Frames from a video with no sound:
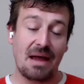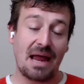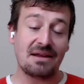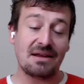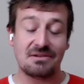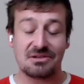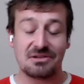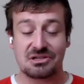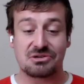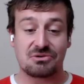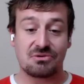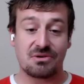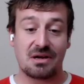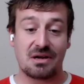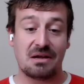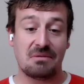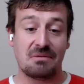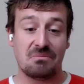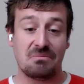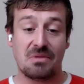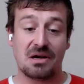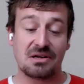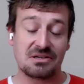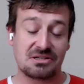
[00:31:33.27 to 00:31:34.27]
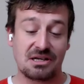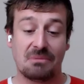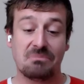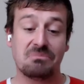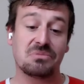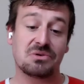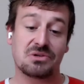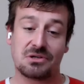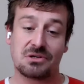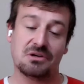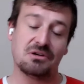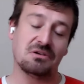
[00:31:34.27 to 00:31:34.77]
mainstream
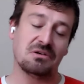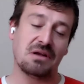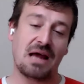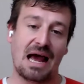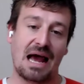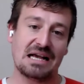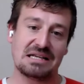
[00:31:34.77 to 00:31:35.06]
assumption,